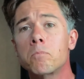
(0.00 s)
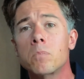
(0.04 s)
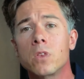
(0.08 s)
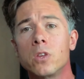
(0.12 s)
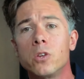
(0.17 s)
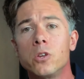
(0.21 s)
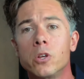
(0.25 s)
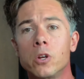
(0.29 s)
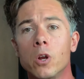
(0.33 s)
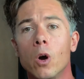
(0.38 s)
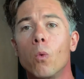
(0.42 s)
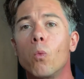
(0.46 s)

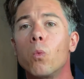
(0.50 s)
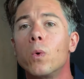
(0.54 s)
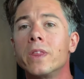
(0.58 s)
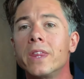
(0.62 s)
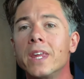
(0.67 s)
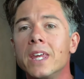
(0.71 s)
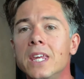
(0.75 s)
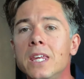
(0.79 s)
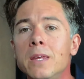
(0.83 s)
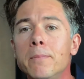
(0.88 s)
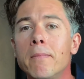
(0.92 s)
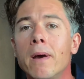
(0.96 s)
With
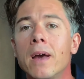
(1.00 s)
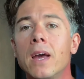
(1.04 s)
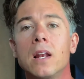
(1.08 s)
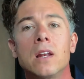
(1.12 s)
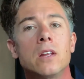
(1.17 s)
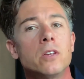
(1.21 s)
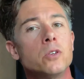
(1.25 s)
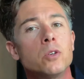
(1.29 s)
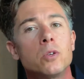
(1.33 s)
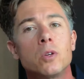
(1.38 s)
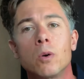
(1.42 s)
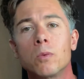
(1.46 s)
email,
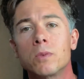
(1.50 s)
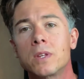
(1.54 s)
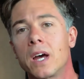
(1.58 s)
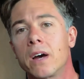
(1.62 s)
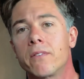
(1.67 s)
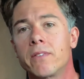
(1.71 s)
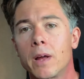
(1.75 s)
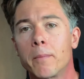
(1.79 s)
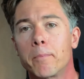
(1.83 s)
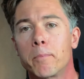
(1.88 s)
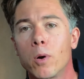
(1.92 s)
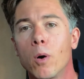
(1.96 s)
you don't
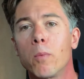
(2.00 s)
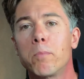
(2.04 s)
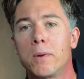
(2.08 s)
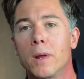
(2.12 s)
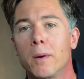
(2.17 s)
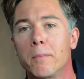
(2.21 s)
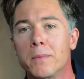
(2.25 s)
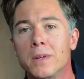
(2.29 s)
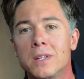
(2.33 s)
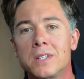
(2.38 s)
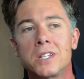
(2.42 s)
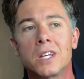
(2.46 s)
have that
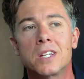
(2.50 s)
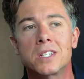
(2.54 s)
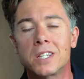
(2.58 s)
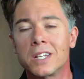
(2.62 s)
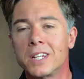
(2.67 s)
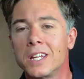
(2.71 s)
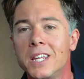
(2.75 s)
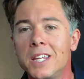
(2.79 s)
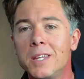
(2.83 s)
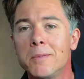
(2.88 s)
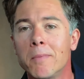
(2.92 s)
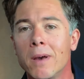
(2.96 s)
problem. It's just
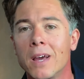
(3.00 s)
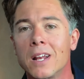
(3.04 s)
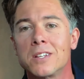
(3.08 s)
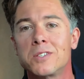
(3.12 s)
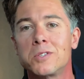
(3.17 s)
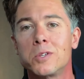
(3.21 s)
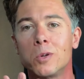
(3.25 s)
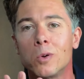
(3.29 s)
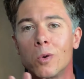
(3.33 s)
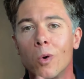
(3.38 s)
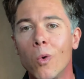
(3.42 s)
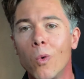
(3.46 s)
an email,
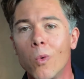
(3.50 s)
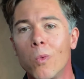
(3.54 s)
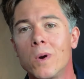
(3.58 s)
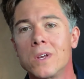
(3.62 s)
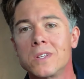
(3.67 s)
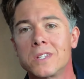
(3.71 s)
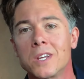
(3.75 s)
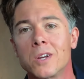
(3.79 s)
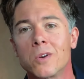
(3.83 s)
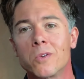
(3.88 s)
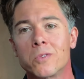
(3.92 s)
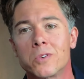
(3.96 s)
so you're
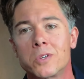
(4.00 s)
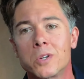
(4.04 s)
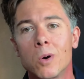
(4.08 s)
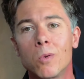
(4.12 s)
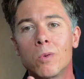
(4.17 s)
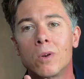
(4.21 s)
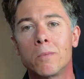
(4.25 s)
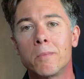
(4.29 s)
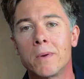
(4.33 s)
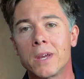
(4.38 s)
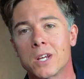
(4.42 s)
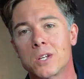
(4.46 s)
always in control
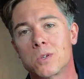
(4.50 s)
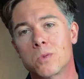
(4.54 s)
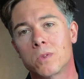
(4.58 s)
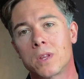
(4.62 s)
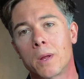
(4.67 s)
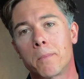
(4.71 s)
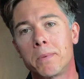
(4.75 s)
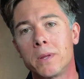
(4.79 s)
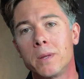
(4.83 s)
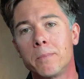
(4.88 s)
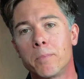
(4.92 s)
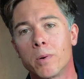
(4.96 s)
and making sure
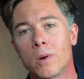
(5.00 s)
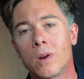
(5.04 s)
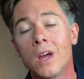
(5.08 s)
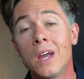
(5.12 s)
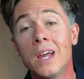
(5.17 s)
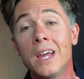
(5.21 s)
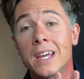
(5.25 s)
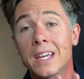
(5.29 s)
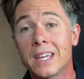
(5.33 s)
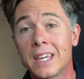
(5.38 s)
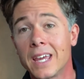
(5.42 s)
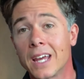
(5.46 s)
that people
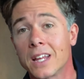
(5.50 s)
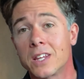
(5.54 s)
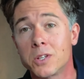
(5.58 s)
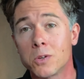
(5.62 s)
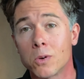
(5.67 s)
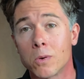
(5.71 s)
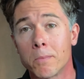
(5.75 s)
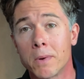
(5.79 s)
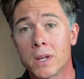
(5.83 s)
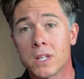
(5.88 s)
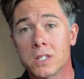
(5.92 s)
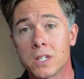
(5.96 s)
get
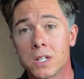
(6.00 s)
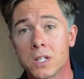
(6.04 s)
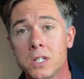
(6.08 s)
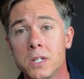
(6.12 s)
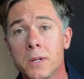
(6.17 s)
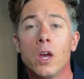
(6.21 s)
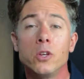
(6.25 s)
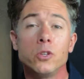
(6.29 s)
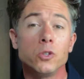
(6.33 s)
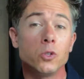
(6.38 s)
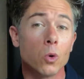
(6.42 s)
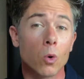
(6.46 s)
your message.
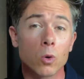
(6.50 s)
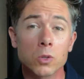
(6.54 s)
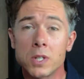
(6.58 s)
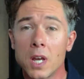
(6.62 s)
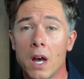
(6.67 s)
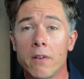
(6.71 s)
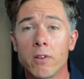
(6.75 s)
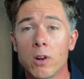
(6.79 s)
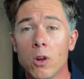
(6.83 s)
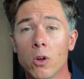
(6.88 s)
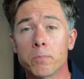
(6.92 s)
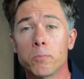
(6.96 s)
You also
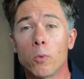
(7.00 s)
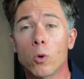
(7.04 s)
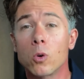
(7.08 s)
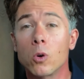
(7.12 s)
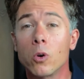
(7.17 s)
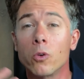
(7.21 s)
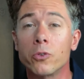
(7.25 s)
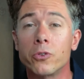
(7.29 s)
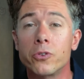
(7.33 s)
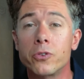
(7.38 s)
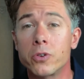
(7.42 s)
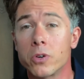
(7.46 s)
have a lot more
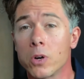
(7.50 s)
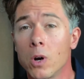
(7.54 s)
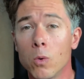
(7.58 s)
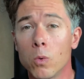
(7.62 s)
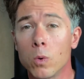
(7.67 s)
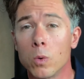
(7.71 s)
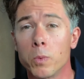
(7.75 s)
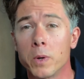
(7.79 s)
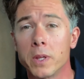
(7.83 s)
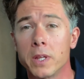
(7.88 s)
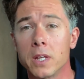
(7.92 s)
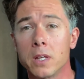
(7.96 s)

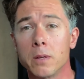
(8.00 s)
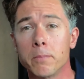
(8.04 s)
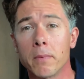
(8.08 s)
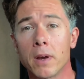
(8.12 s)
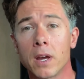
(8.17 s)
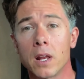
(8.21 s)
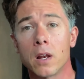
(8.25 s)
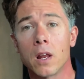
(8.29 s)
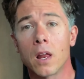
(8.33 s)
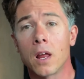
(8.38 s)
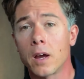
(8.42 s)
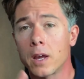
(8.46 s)
control with
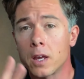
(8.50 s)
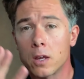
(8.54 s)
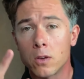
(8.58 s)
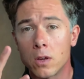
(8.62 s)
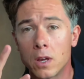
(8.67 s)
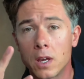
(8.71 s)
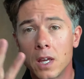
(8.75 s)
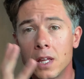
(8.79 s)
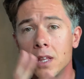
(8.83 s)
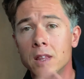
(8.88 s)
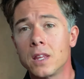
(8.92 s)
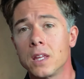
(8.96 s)
email. Like
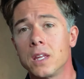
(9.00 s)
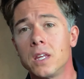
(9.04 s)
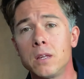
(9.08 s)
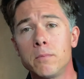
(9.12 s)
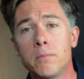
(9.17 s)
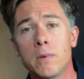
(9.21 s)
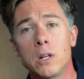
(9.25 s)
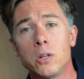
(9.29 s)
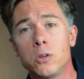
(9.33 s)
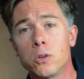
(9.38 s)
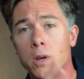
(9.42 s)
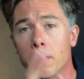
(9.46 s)
in the
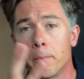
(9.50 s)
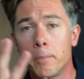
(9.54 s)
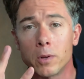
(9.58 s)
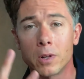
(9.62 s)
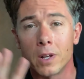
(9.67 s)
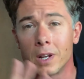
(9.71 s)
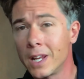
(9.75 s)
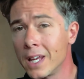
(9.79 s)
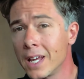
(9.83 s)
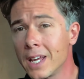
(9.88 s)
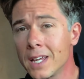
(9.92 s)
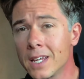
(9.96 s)
email, you can put
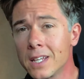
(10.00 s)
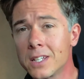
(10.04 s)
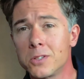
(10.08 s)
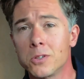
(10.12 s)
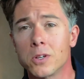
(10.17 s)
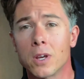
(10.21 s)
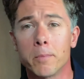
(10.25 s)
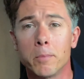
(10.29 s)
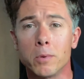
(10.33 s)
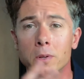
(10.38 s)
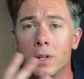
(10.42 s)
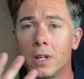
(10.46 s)
links, you
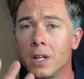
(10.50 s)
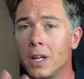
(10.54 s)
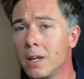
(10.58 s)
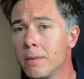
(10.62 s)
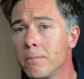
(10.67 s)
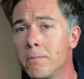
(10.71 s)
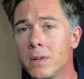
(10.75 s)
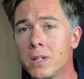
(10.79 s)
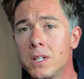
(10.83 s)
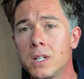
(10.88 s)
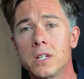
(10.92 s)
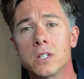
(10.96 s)
can put
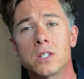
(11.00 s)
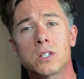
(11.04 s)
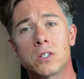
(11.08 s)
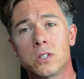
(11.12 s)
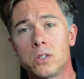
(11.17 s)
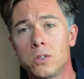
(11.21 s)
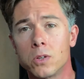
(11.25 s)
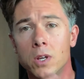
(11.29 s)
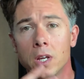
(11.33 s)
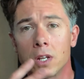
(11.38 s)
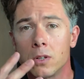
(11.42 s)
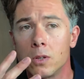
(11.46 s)
images,
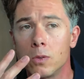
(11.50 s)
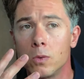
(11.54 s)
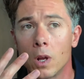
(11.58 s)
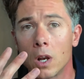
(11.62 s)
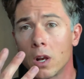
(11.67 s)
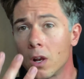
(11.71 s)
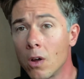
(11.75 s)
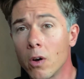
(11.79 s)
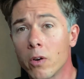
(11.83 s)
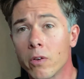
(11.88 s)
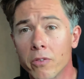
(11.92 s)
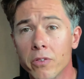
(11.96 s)
you can do a
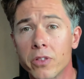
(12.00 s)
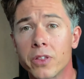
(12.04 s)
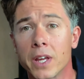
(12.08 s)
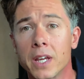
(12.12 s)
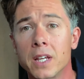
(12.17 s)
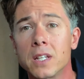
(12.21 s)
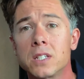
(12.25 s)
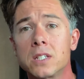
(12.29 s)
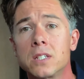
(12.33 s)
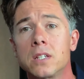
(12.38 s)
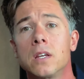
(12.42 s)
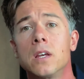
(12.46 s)
lot of
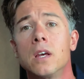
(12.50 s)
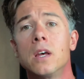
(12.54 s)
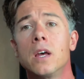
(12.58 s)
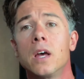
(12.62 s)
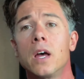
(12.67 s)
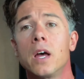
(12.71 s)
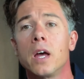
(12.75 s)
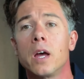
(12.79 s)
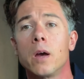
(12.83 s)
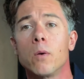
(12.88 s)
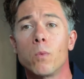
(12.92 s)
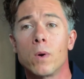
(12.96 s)
things.
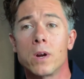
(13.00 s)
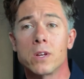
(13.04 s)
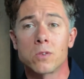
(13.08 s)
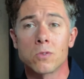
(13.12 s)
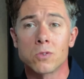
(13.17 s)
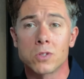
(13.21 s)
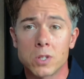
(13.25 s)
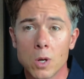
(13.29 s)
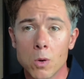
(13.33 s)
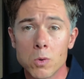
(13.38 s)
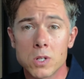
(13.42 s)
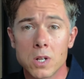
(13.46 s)
Whereas on
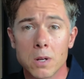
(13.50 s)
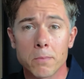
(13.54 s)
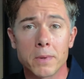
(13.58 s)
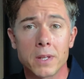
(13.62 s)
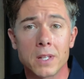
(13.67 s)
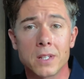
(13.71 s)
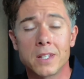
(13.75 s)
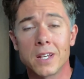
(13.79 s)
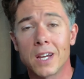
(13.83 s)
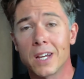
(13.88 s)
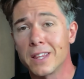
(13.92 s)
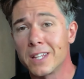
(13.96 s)
social
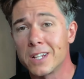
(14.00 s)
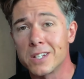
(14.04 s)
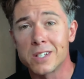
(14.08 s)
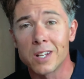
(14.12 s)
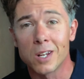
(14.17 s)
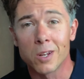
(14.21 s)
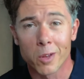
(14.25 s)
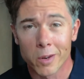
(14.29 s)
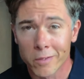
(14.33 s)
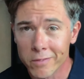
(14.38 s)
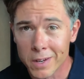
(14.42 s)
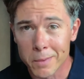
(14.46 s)
media, there's a
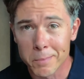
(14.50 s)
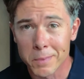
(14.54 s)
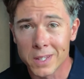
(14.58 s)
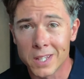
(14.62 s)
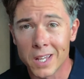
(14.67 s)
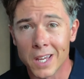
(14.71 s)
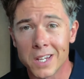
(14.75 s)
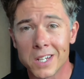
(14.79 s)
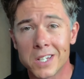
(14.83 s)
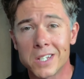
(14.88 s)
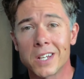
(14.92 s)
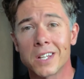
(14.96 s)
lot of
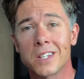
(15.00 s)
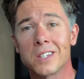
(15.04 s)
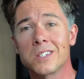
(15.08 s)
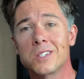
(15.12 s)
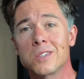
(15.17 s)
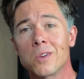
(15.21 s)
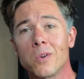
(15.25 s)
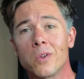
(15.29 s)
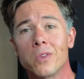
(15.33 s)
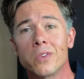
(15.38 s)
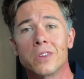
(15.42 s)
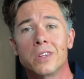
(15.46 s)
limitations
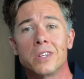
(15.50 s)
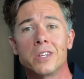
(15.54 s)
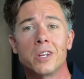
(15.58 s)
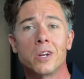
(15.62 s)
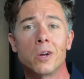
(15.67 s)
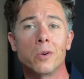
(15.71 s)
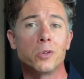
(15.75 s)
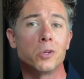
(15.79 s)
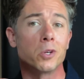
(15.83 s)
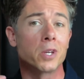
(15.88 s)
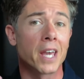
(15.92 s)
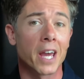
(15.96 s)
on,
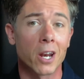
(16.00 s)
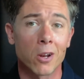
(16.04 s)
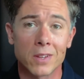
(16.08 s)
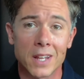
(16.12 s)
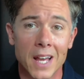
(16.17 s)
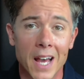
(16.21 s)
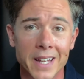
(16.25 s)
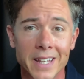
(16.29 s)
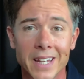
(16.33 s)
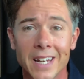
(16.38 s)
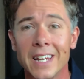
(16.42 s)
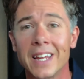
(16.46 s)
you cannot
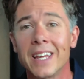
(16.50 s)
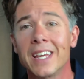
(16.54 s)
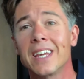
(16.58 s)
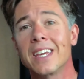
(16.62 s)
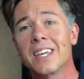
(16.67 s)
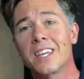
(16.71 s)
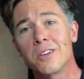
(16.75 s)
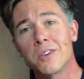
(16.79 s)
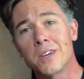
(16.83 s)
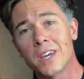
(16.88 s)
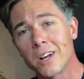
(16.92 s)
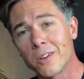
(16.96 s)
add a
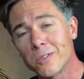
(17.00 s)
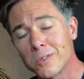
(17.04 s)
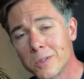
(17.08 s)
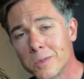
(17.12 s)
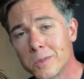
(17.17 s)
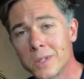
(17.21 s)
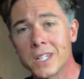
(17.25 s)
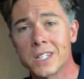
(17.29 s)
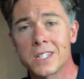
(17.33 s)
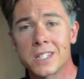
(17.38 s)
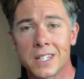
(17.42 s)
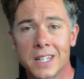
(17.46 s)
link, you cannot do
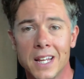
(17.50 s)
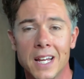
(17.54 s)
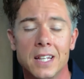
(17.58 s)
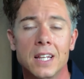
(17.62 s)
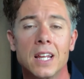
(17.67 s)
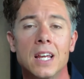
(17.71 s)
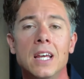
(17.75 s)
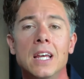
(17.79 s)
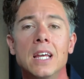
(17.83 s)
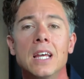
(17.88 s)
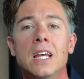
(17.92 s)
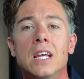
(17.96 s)
this and that.
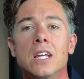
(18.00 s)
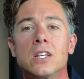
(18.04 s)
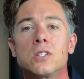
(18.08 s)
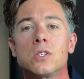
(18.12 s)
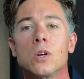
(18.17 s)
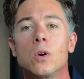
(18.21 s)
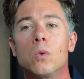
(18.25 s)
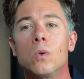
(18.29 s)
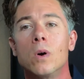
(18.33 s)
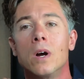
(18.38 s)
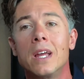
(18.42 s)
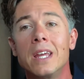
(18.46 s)

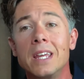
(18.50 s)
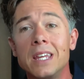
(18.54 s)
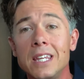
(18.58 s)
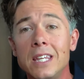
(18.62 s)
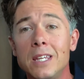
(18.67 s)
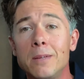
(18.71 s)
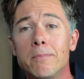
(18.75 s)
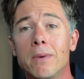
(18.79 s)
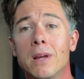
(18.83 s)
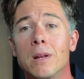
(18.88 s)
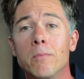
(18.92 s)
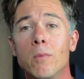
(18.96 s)
So
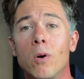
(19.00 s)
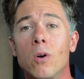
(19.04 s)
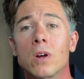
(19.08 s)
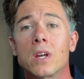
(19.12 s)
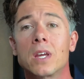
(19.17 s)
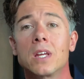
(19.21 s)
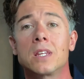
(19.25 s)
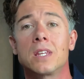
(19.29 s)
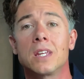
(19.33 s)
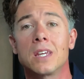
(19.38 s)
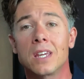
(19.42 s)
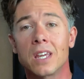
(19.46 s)
email
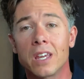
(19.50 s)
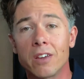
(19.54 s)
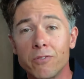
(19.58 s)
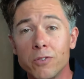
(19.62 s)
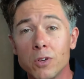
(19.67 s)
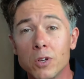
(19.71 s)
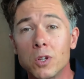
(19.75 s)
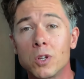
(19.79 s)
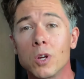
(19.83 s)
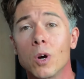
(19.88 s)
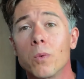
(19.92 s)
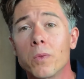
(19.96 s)
marketing, if you
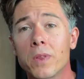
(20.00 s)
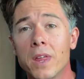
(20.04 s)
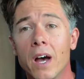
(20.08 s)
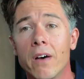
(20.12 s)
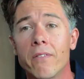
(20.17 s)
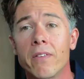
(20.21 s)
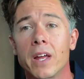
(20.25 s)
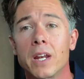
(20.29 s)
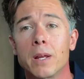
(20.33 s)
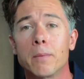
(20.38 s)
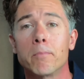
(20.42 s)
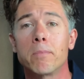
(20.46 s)
don't have
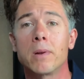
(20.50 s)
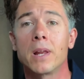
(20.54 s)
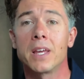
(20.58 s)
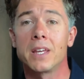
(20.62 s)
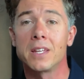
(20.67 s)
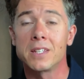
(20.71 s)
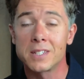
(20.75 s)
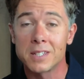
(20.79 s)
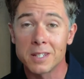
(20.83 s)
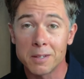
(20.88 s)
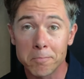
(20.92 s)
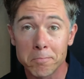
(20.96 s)
that in
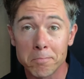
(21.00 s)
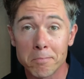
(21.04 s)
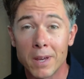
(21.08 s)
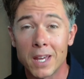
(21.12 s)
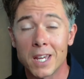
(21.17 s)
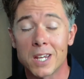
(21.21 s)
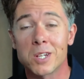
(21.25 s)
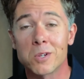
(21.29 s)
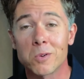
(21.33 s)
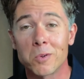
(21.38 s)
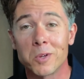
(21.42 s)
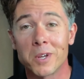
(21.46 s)
place,
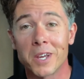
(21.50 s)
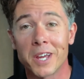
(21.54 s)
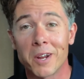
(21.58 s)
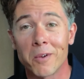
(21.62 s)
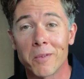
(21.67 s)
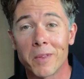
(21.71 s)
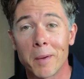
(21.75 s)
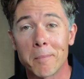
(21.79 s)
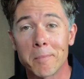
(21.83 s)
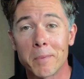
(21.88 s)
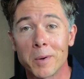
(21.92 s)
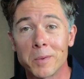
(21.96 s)
make sure you get on
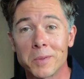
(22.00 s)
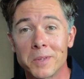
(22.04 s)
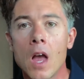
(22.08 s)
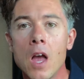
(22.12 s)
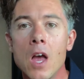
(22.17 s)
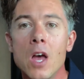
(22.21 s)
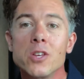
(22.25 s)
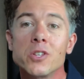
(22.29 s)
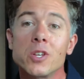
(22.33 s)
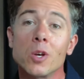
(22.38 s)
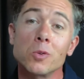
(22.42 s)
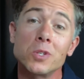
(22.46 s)
that boat.
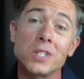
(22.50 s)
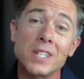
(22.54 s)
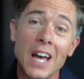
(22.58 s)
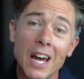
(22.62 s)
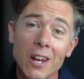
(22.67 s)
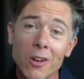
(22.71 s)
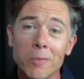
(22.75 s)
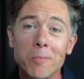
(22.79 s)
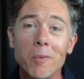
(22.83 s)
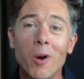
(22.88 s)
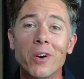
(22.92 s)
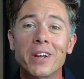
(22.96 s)
So
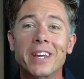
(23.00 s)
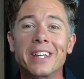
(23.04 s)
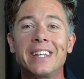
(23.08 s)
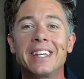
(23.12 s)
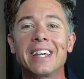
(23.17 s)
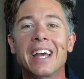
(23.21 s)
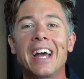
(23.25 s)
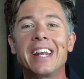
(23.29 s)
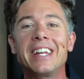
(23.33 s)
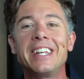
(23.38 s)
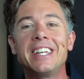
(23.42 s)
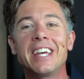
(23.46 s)
salon marketing
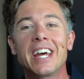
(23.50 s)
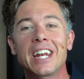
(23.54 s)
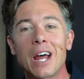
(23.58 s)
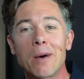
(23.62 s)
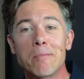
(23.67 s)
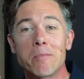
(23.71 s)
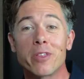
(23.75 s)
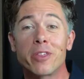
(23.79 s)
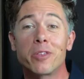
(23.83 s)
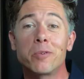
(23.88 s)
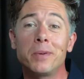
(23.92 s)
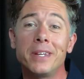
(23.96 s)
idea
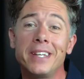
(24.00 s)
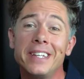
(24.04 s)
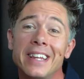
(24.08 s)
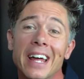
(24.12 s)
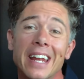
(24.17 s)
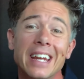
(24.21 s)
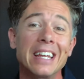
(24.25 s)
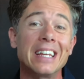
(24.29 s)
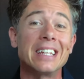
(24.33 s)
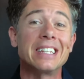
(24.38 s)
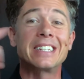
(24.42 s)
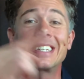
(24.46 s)
number 3
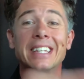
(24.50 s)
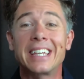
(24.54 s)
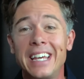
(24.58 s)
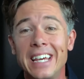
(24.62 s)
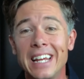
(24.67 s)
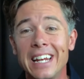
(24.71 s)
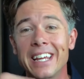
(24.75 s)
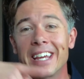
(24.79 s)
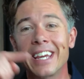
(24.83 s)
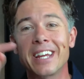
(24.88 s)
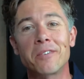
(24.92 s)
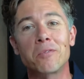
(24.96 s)
that is
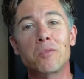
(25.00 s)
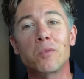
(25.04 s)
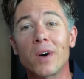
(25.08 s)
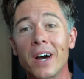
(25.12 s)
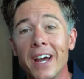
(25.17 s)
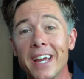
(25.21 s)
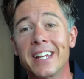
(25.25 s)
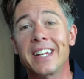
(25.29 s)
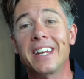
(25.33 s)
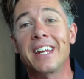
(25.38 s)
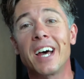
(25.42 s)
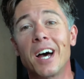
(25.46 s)
killing it
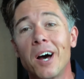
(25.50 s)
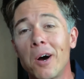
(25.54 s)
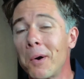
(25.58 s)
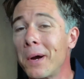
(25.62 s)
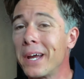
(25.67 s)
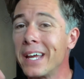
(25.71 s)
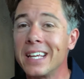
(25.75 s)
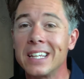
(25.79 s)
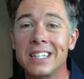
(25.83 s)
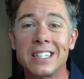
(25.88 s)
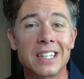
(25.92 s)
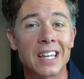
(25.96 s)
right now
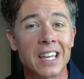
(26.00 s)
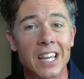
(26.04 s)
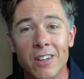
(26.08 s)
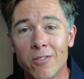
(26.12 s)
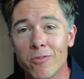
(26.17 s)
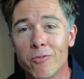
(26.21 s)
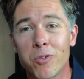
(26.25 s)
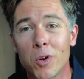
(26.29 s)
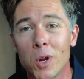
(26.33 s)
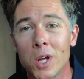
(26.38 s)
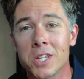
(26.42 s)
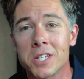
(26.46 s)
is
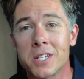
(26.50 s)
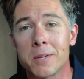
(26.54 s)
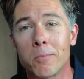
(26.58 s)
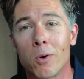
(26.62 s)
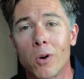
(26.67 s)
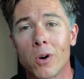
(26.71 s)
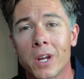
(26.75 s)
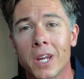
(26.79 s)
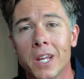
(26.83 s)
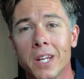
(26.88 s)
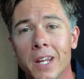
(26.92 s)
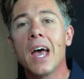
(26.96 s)
influencer
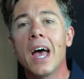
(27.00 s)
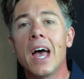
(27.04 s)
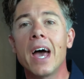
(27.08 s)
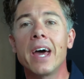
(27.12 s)
marketing.